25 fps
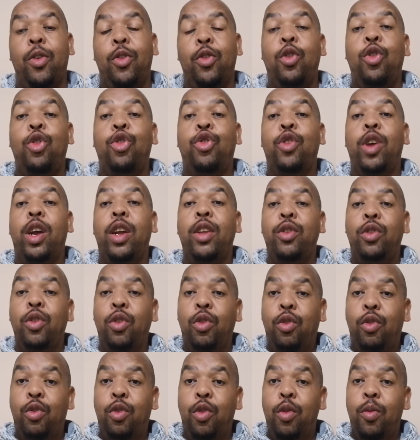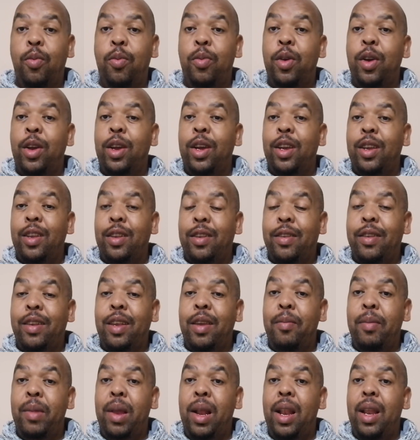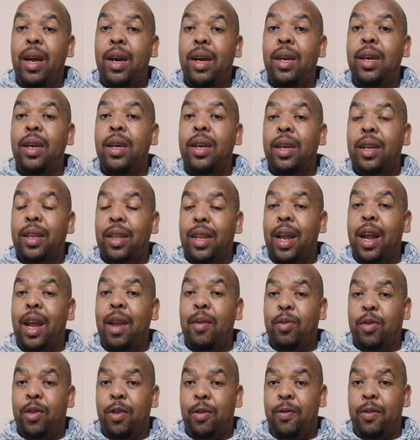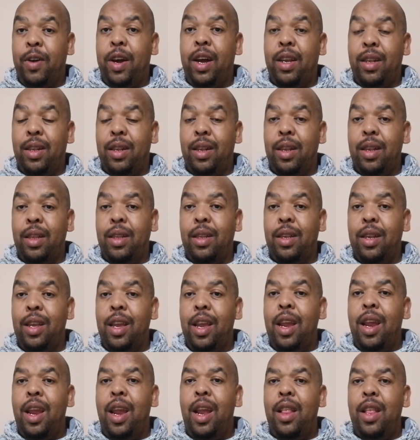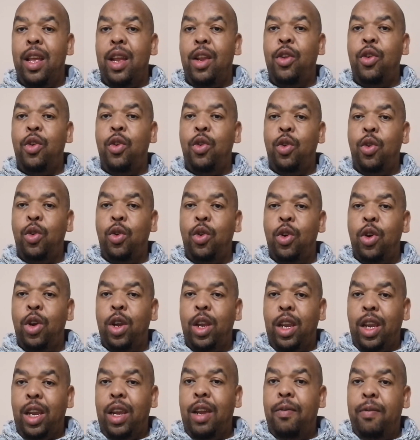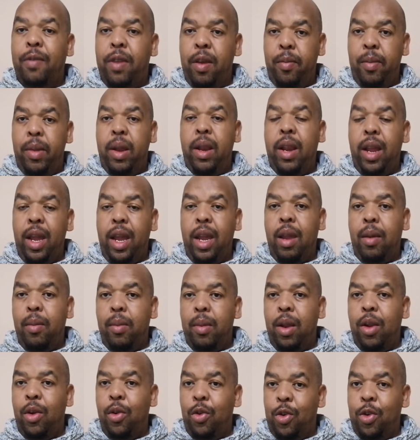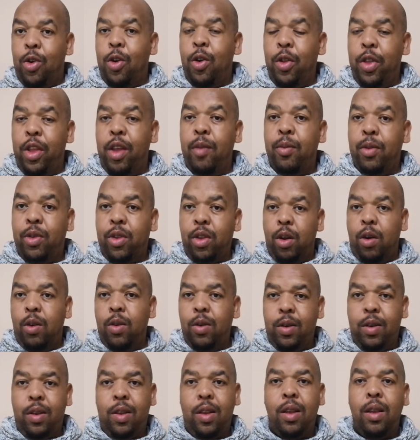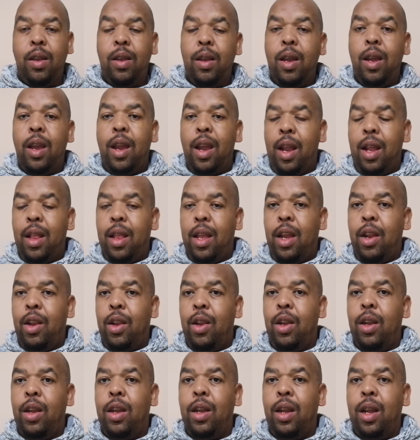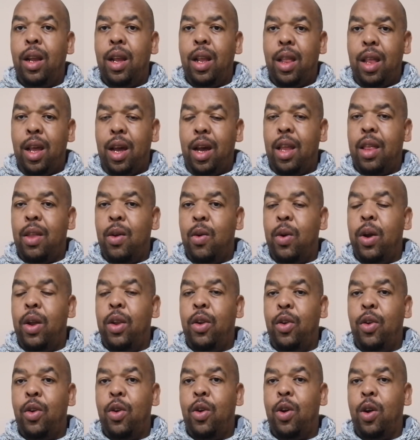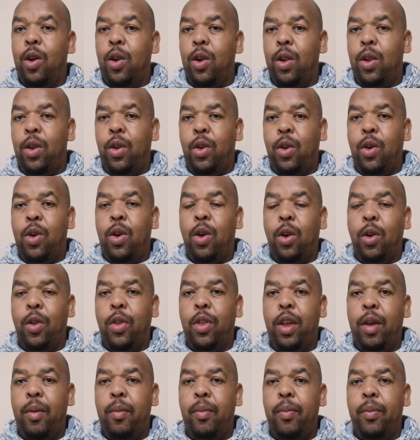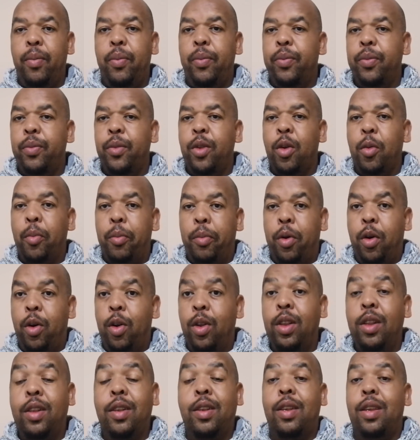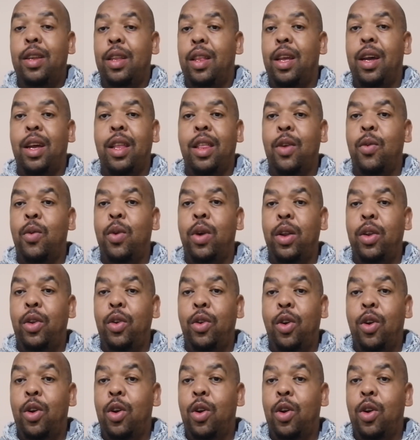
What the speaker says: So you're trying to group similar types of assets, and then you give them a name and you call them stocks, and then the other one you call them bonds, the other one you